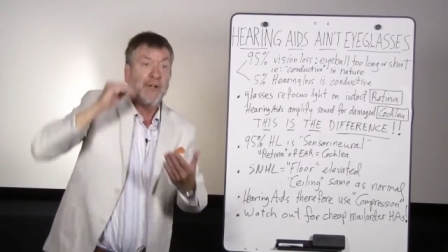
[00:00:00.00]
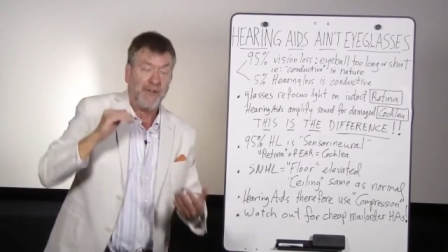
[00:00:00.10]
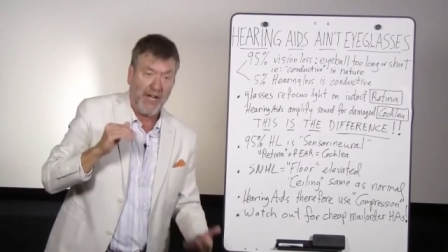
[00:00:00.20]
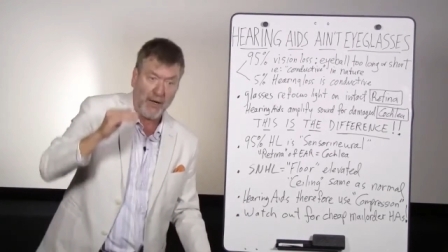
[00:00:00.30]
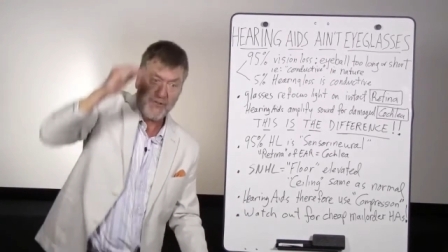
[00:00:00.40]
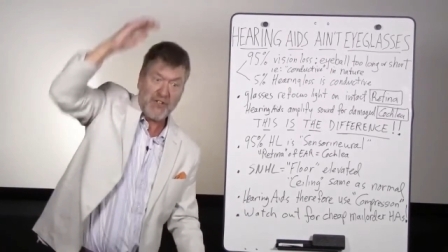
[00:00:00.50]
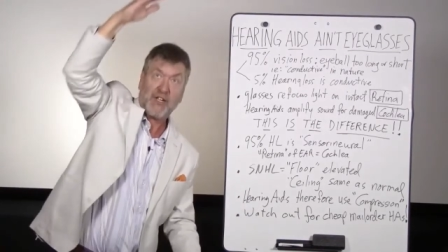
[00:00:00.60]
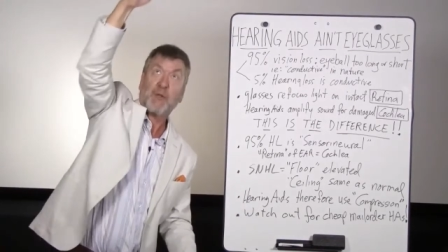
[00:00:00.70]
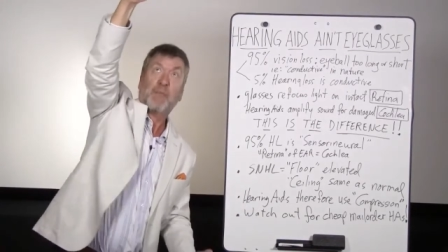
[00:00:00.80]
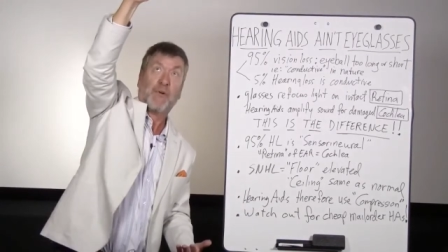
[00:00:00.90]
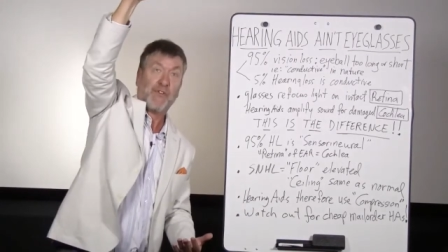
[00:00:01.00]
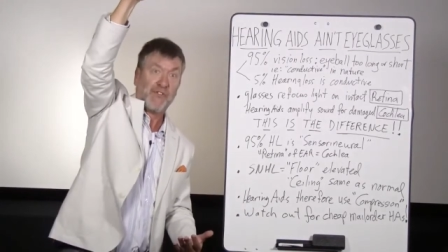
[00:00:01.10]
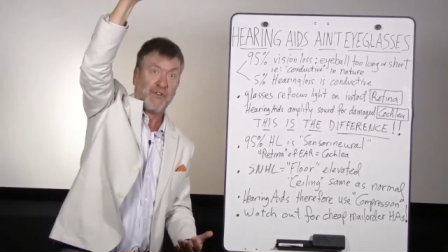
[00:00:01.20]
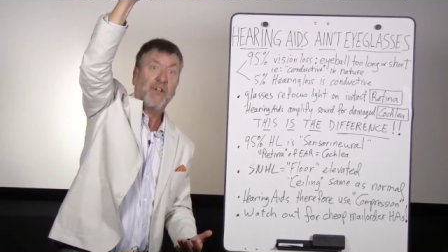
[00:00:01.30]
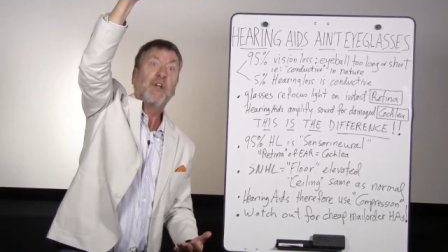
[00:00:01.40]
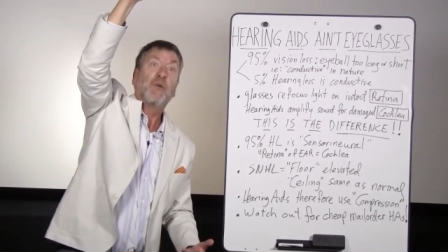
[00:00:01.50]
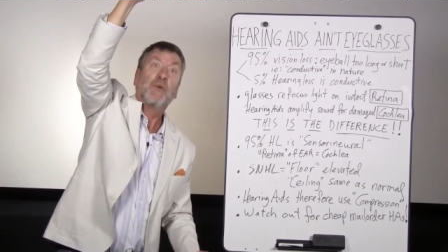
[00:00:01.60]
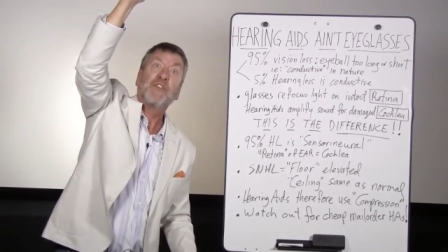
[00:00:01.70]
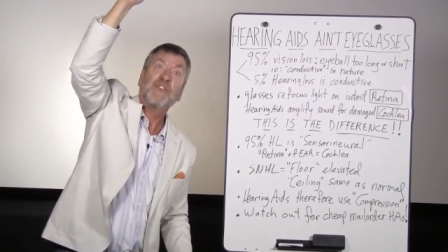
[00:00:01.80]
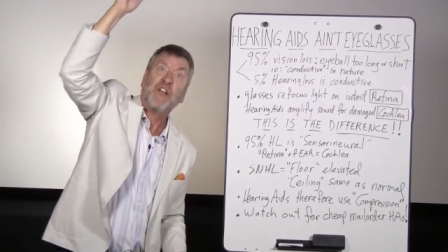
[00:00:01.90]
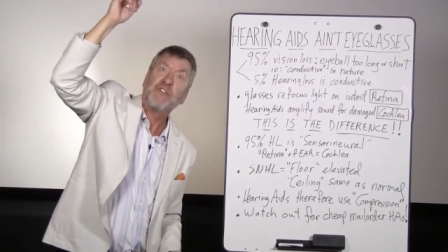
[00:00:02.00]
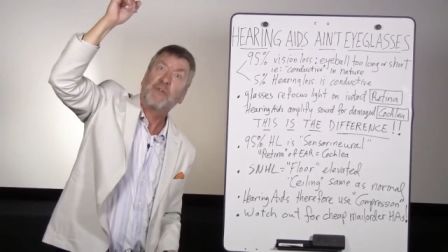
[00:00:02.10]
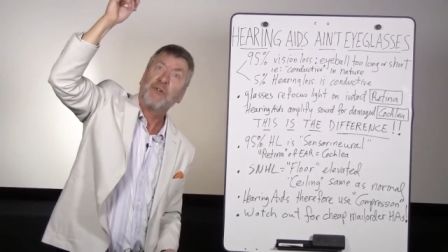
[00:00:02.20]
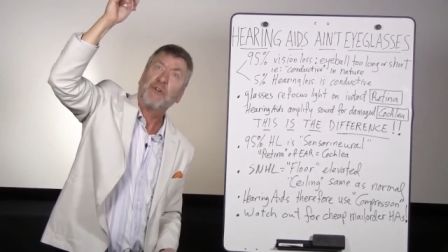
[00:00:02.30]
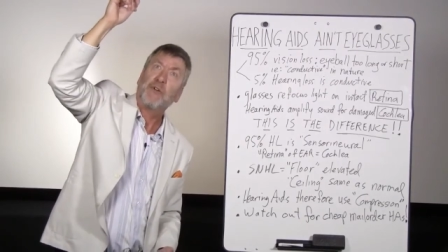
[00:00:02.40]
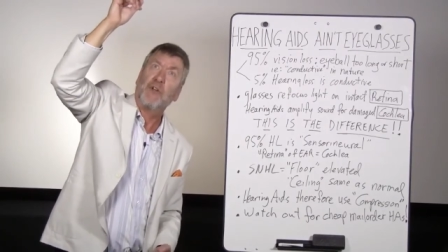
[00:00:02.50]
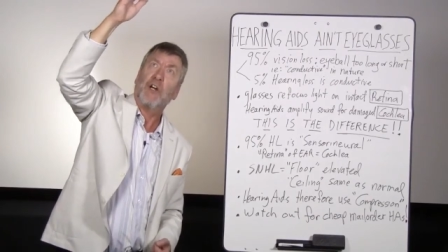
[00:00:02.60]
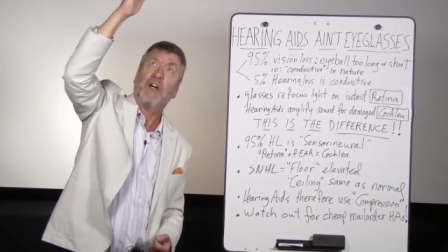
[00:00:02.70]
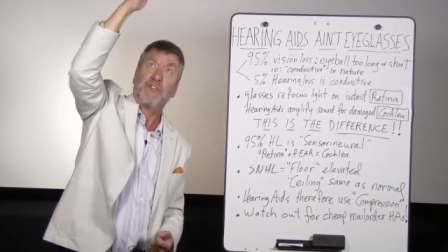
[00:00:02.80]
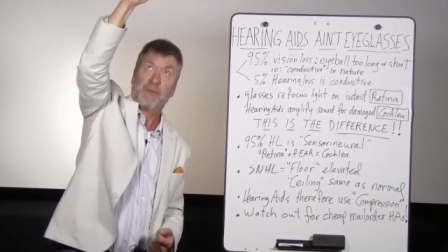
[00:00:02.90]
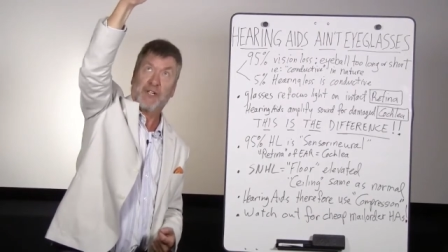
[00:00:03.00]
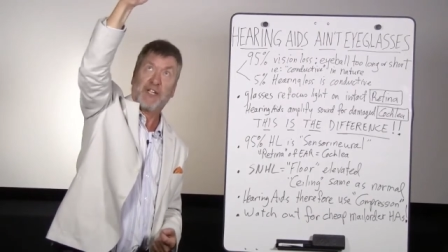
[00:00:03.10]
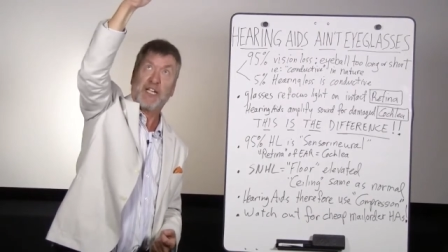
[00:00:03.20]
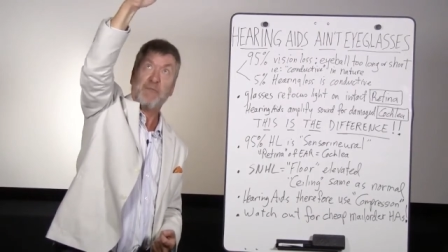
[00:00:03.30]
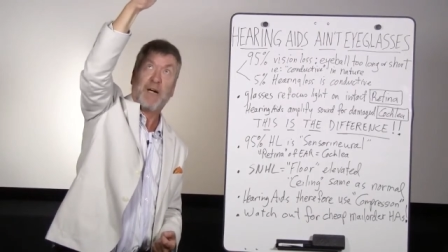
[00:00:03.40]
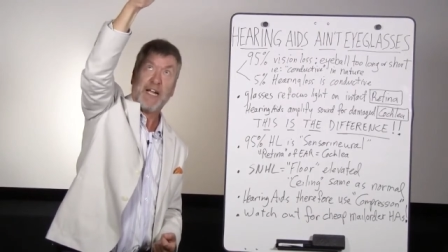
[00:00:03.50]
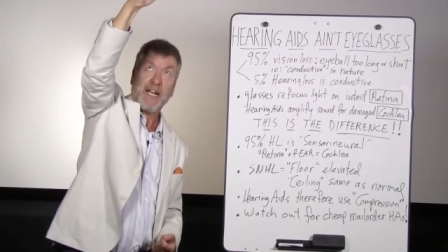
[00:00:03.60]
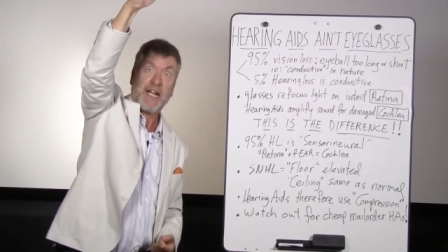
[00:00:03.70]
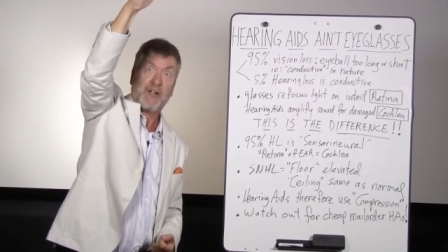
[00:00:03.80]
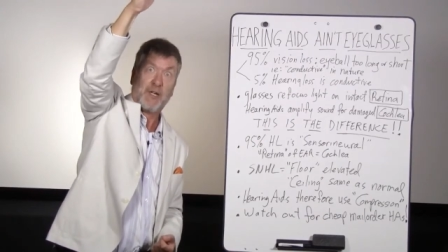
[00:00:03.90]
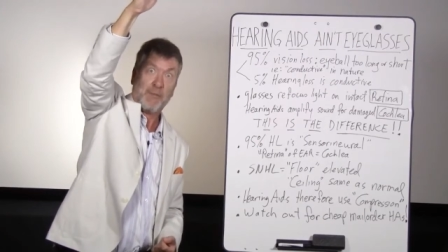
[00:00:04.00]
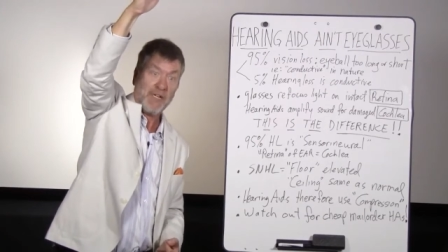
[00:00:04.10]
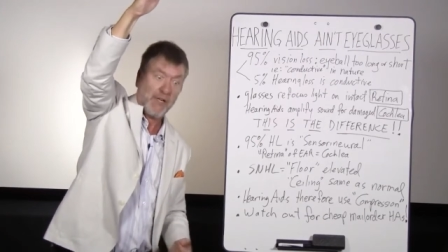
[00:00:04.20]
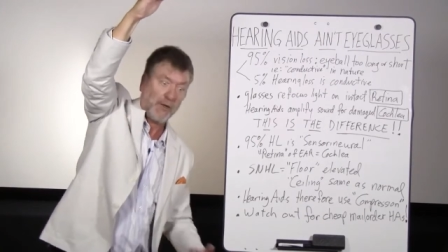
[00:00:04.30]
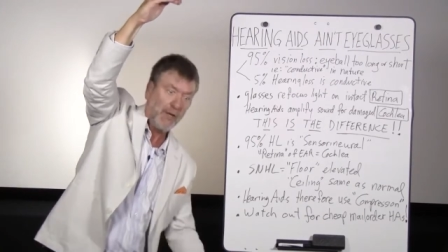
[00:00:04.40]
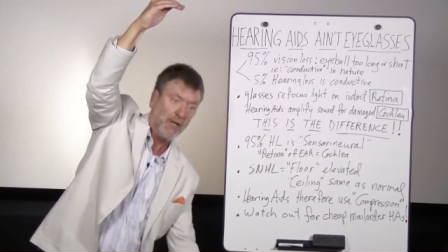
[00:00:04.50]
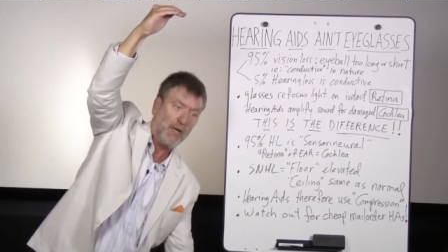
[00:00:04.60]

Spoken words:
Now take the person with sensory neural loss. I'm going to keep my hand up here.